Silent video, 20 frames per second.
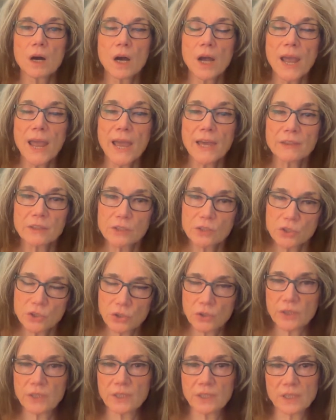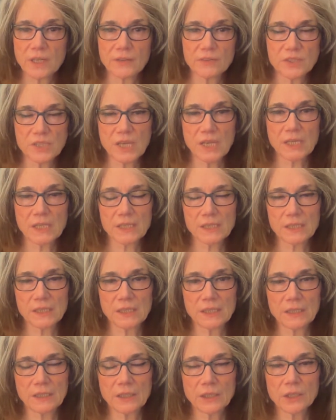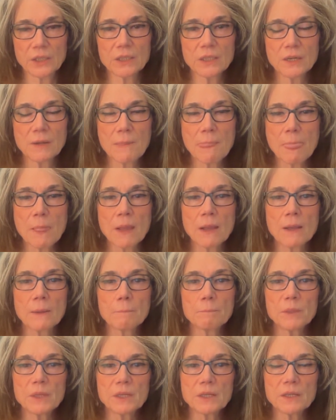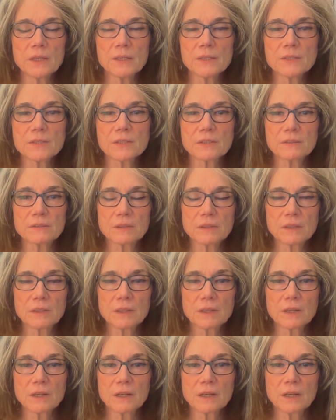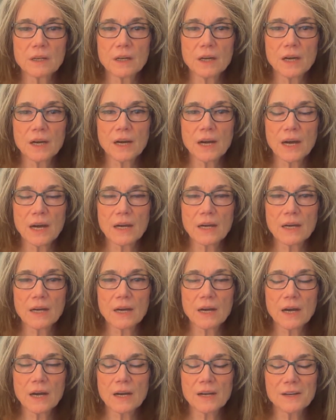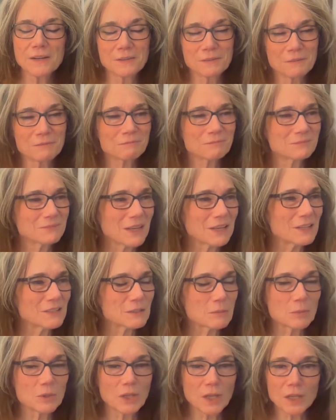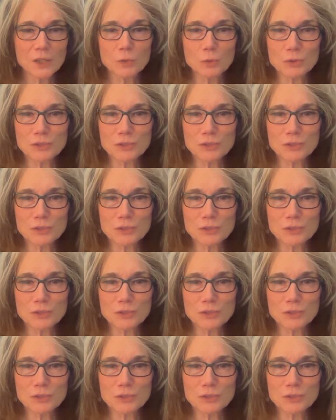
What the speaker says: and the journey that I've taken to get here, because I guess I'm going to end with